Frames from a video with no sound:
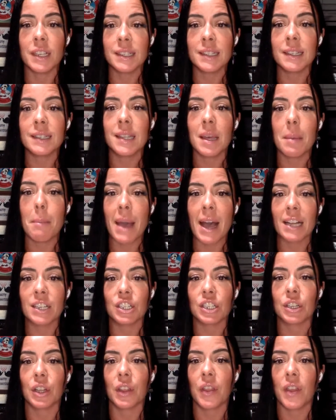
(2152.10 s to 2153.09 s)
This is the
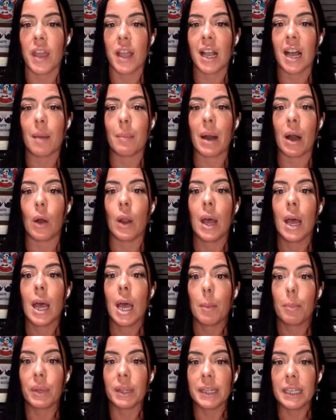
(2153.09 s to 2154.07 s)
magical thing about
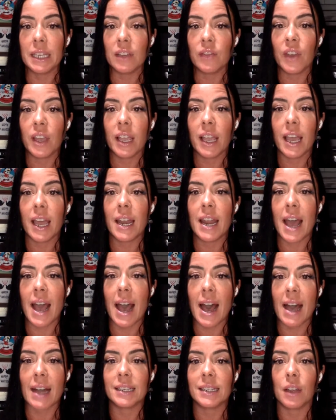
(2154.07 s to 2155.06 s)
believing
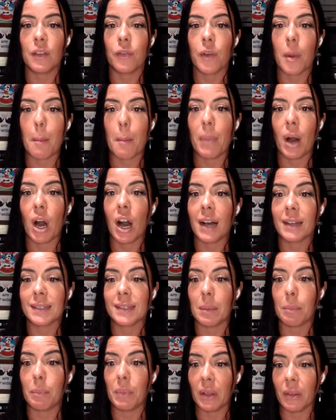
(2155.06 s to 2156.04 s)
and acting from
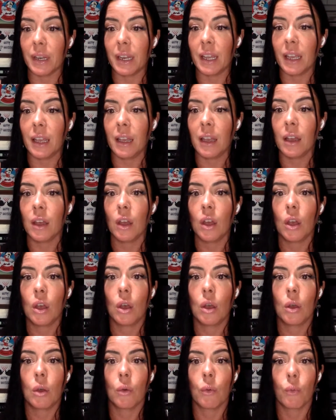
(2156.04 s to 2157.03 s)
possibility
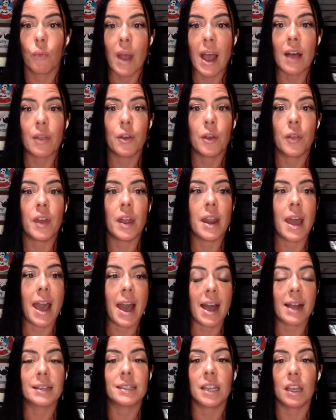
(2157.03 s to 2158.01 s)
rather
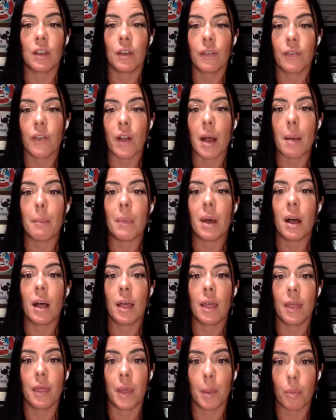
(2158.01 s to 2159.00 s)
than acting
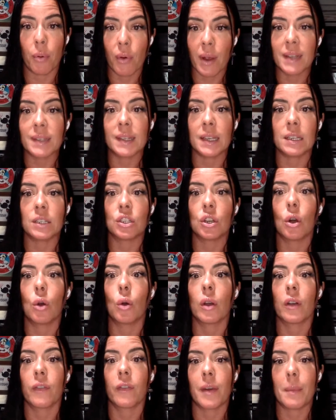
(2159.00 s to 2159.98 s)
from the
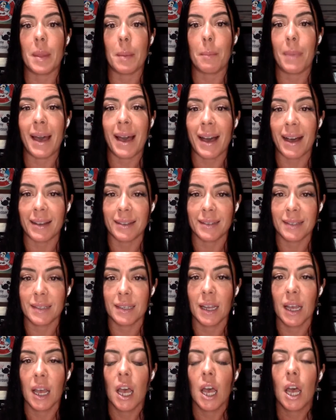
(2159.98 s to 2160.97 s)
present or from the
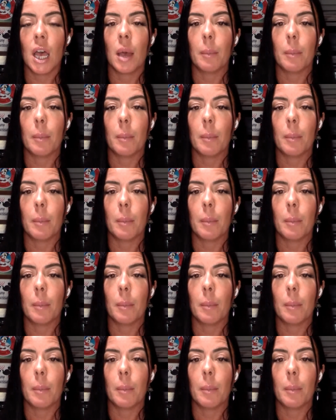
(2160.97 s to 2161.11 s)
past.